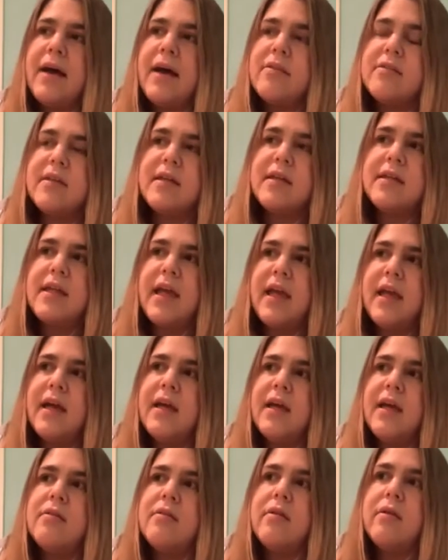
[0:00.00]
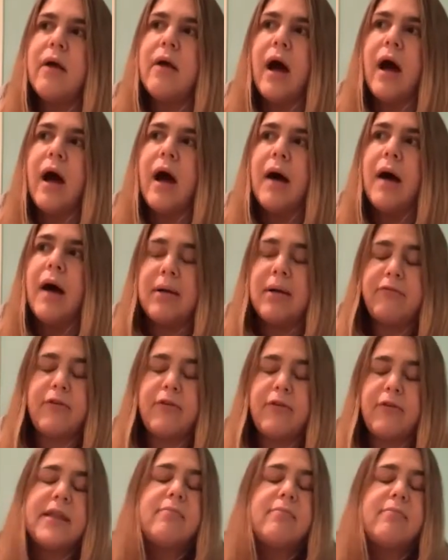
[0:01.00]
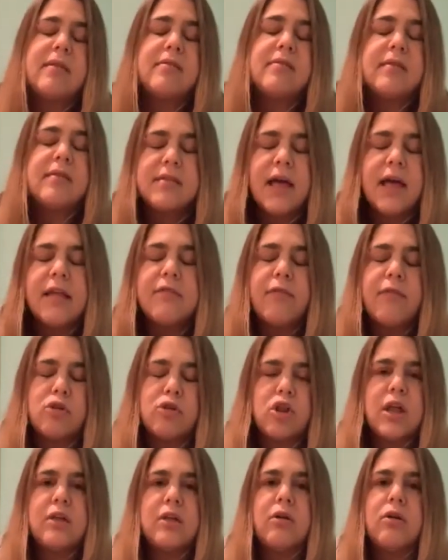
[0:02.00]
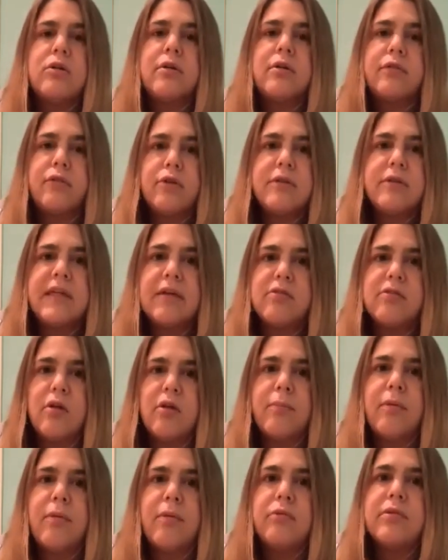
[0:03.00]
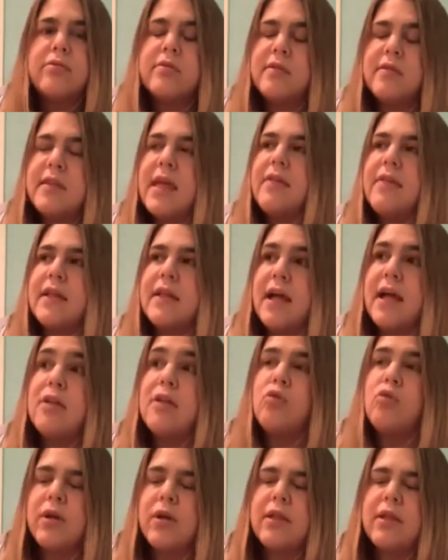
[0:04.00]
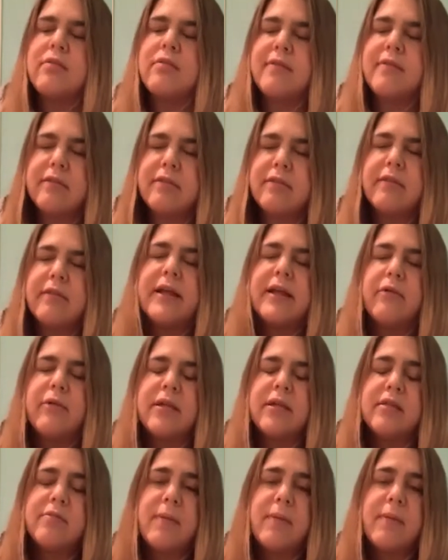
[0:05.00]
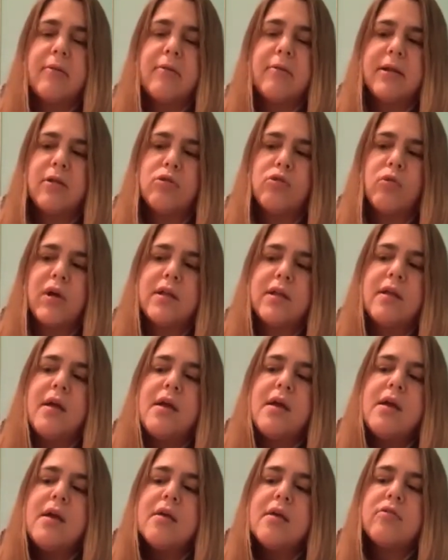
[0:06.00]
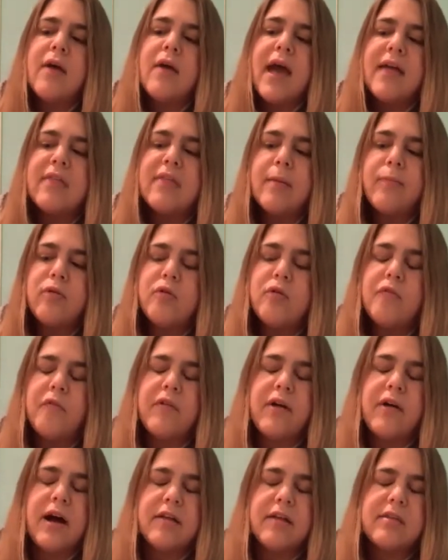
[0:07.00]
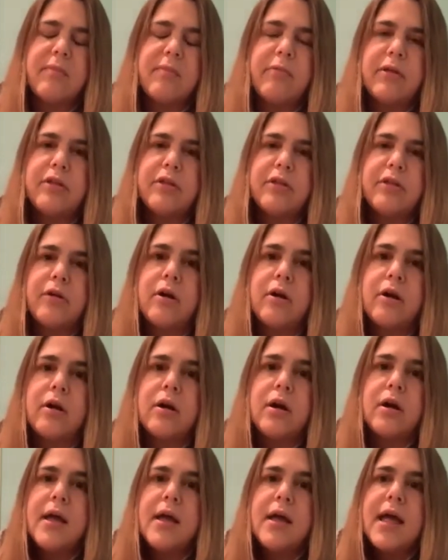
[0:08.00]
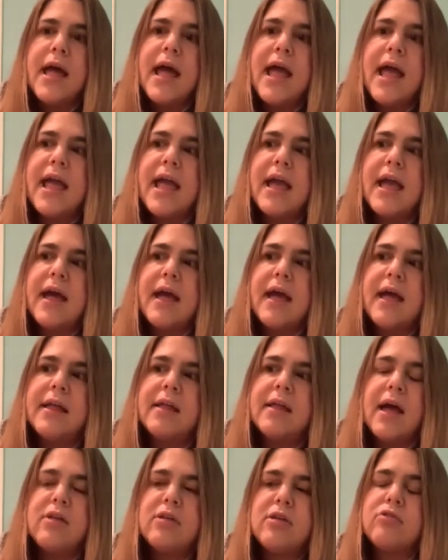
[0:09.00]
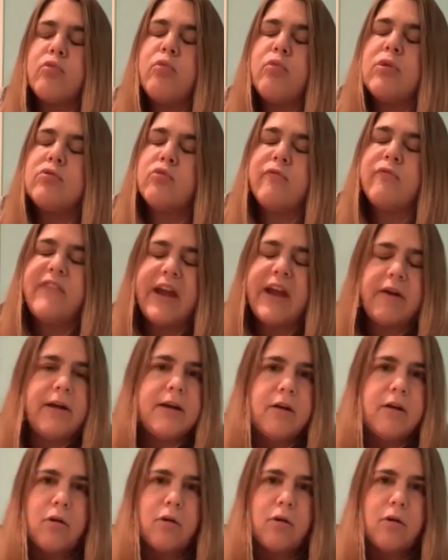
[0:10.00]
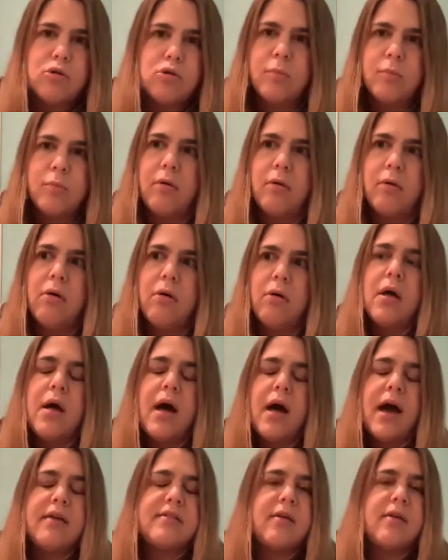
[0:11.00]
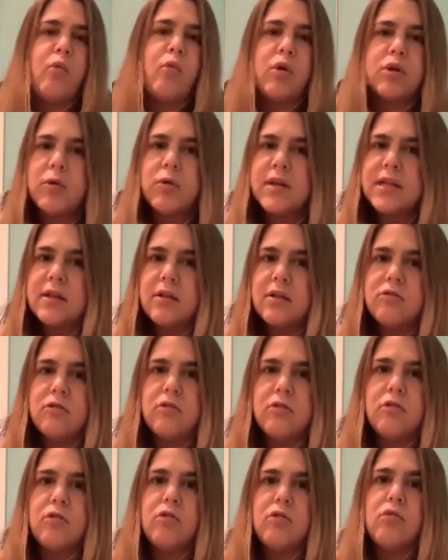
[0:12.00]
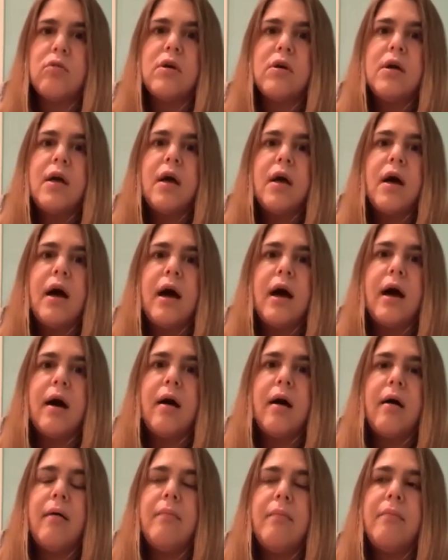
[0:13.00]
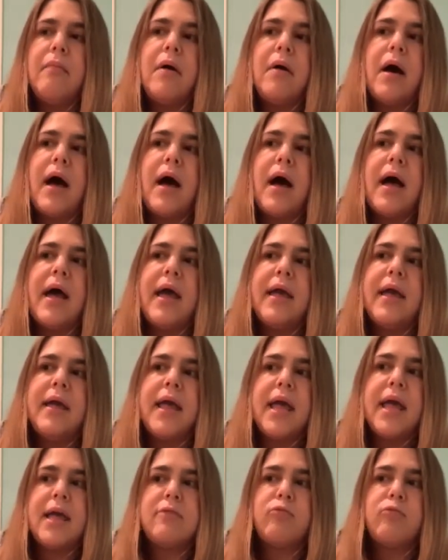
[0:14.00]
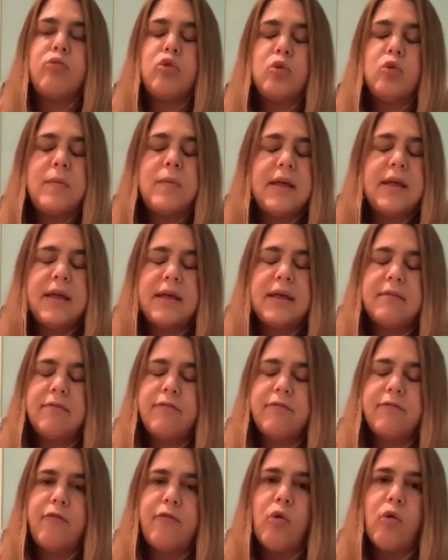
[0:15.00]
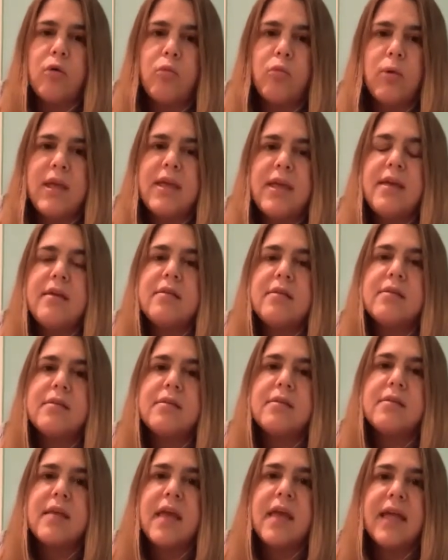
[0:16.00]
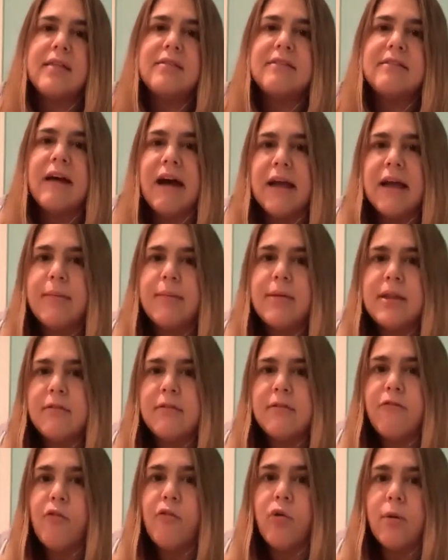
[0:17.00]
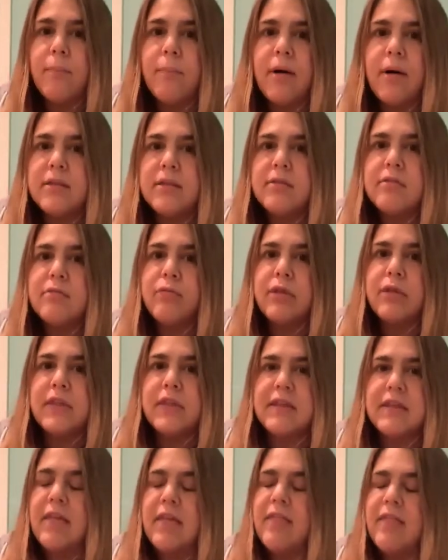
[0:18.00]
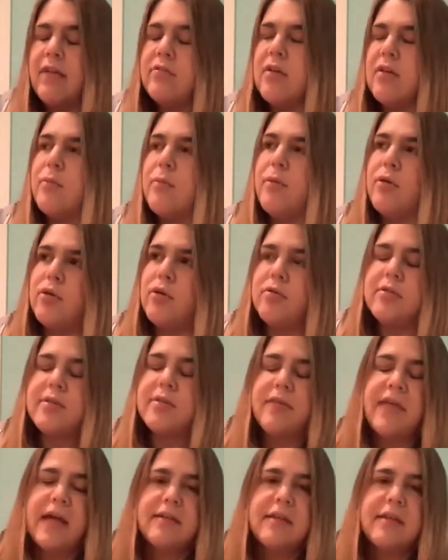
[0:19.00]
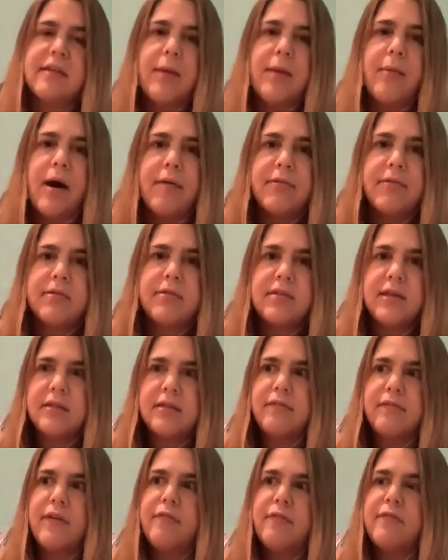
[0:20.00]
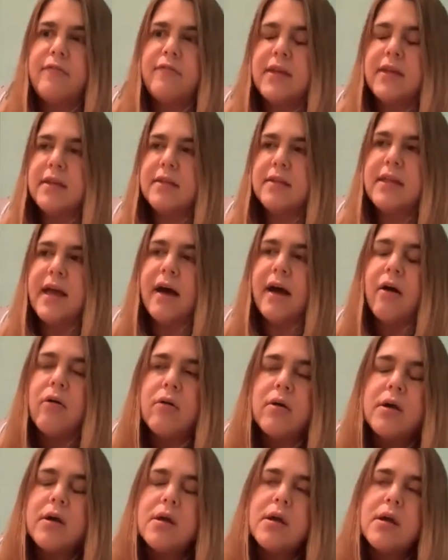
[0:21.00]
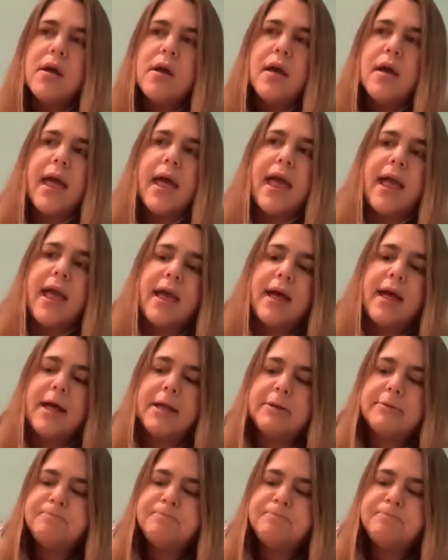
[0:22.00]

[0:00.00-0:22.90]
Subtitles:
it. And my friend had been successful. She had earned a $30,000 bonus the day that I joined. It's kind of what inspired me to join. So I had that proof of concept with her, and I just was very coachable. I said, what do I need to do? I hit Ruby in 4 weeks and Diamond in 4 months with a $10,000 bonus at that time. Obviously, it's 15 now. And